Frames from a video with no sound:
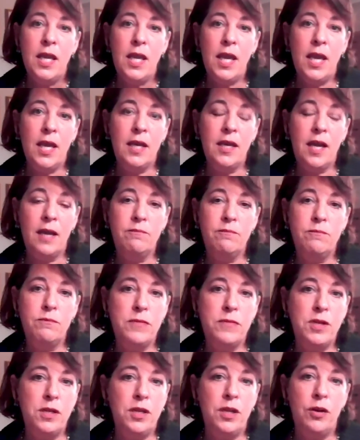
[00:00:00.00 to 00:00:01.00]
And I'm,
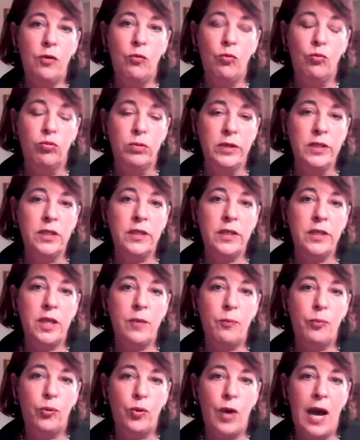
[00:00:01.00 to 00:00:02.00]
really
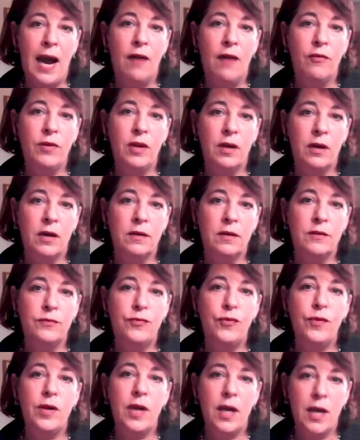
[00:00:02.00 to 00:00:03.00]
proud
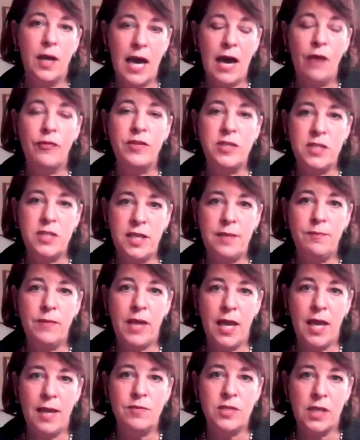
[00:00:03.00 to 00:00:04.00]
of how the team
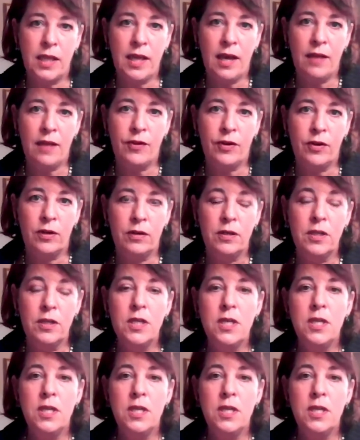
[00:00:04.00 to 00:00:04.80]
came together